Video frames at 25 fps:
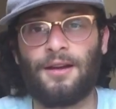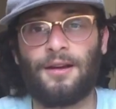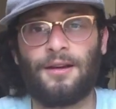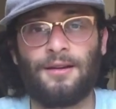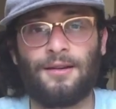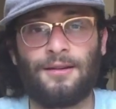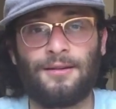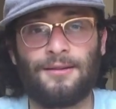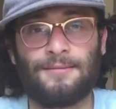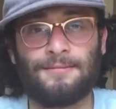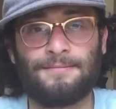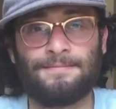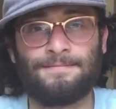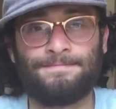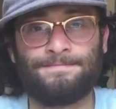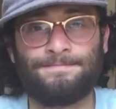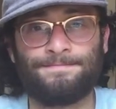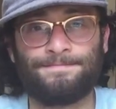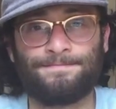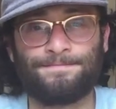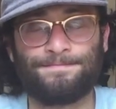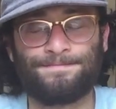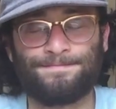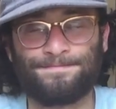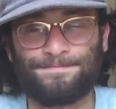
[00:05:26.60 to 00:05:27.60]

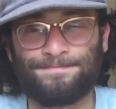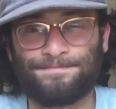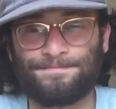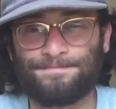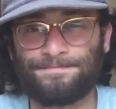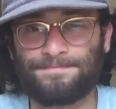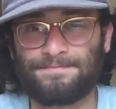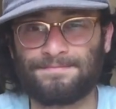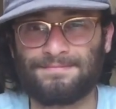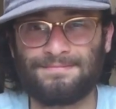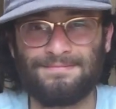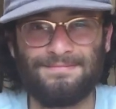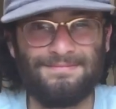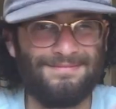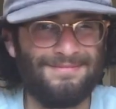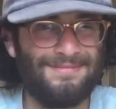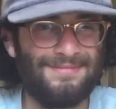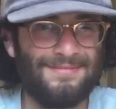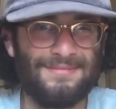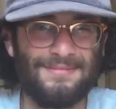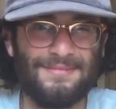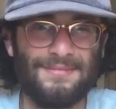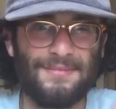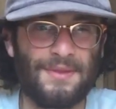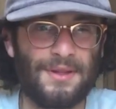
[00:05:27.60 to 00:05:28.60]

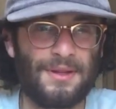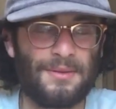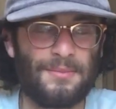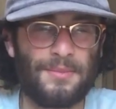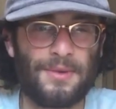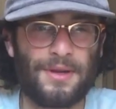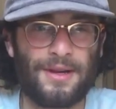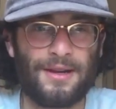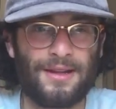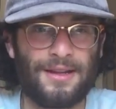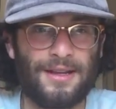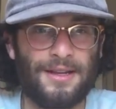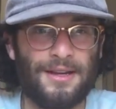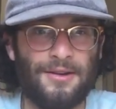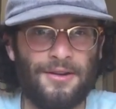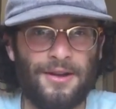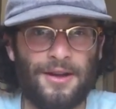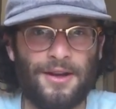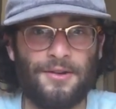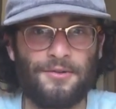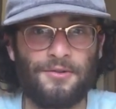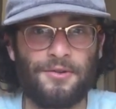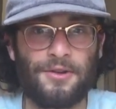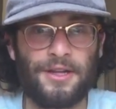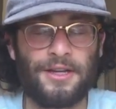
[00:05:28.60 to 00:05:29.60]
But
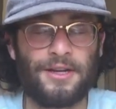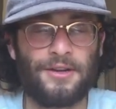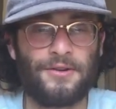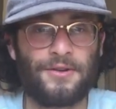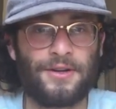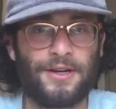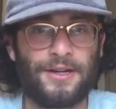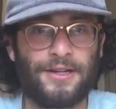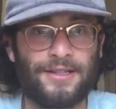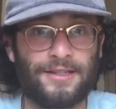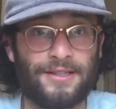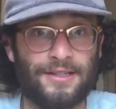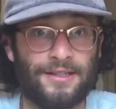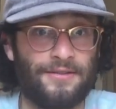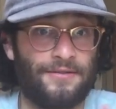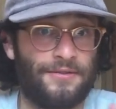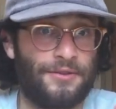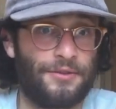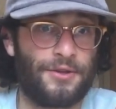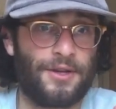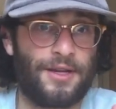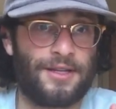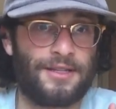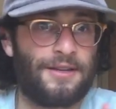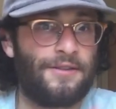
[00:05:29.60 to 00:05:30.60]
I don't really know what it is. If
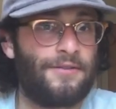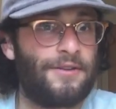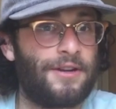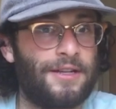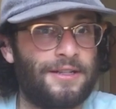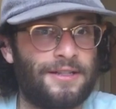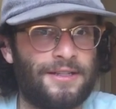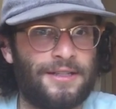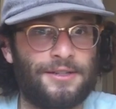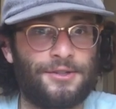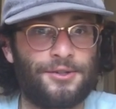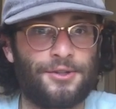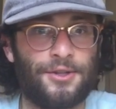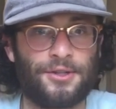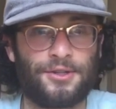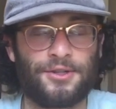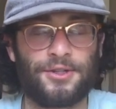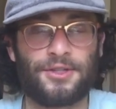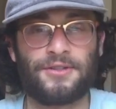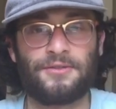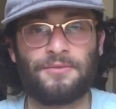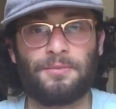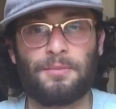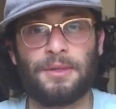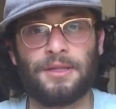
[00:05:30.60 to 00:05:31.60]
you guys have any
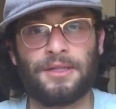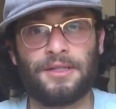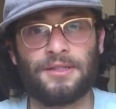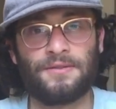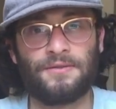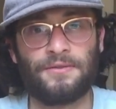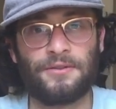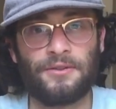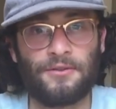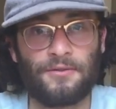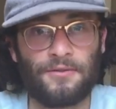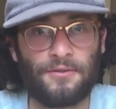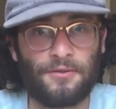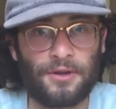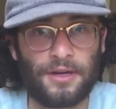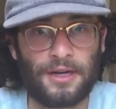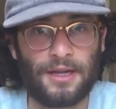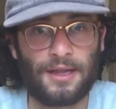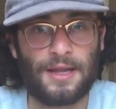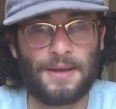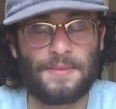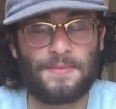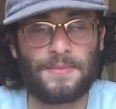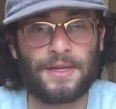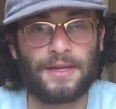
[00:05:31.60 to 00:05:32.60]
suggestions, please feel free
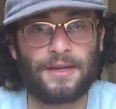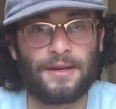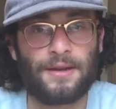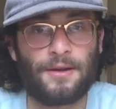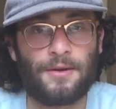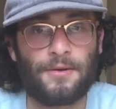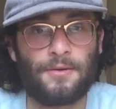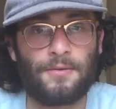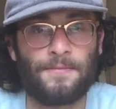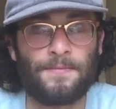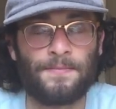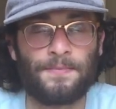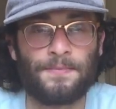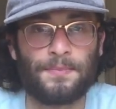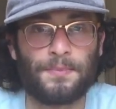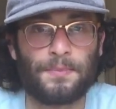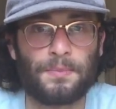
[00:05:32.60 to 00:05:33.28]
to let me know.